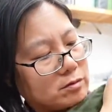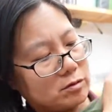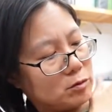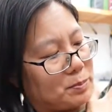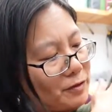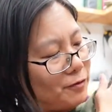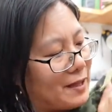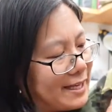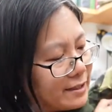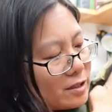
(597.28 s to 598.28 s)
would be
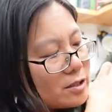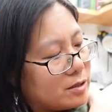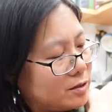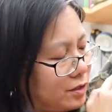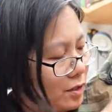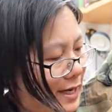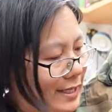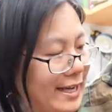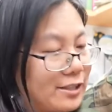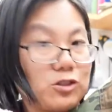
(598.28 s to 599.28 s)
flattened, so
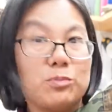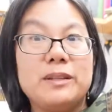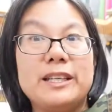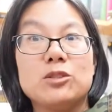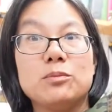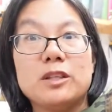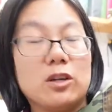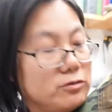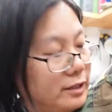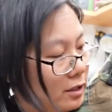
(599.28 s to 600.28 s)
any extra pleats would be
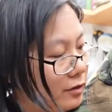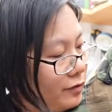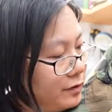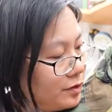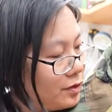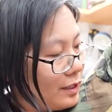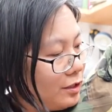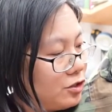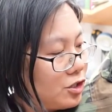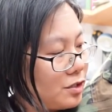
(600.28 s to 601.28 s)
got rid of, so that
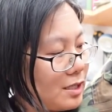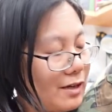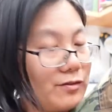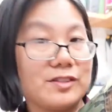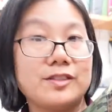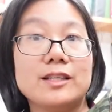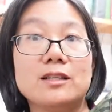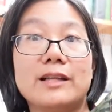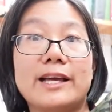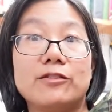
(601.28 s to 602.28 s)
you'd just have a
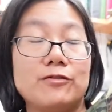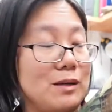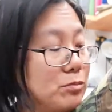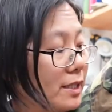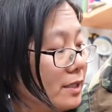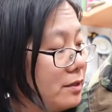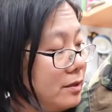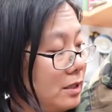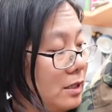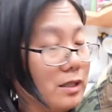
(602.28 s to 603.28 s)
single layer of fabric,
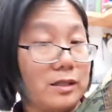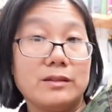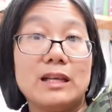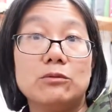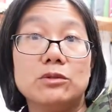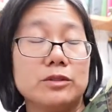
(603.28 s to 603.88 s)
and that would